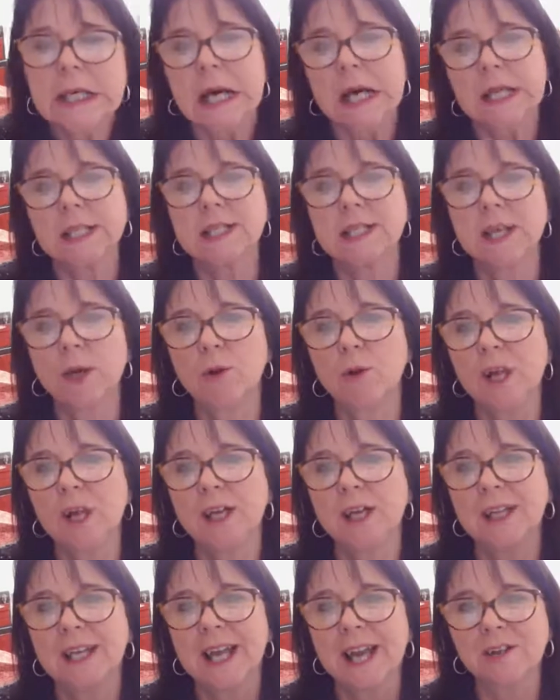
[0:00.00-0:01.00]
And so
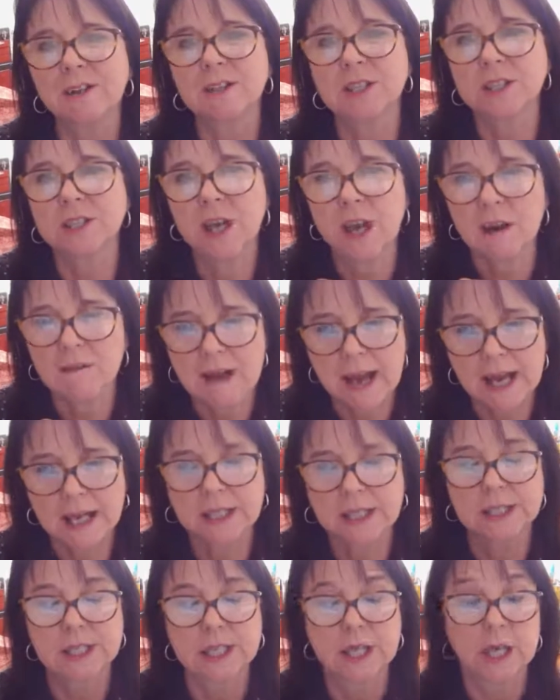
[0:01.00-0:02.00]
learning how to
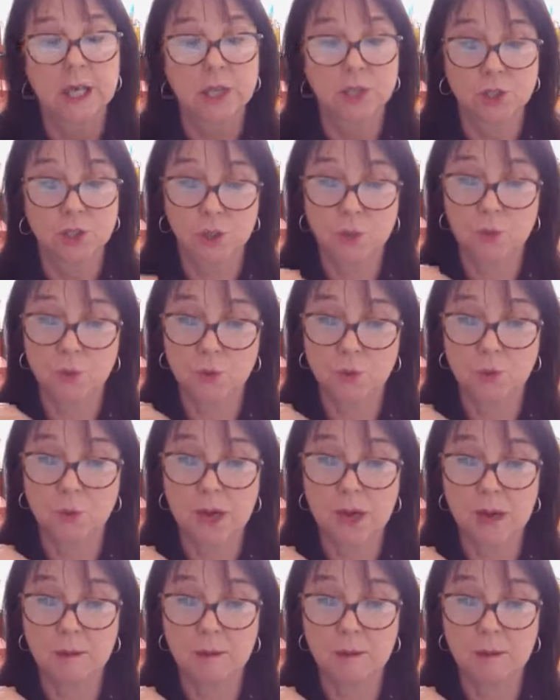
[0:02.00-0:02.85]
direct, to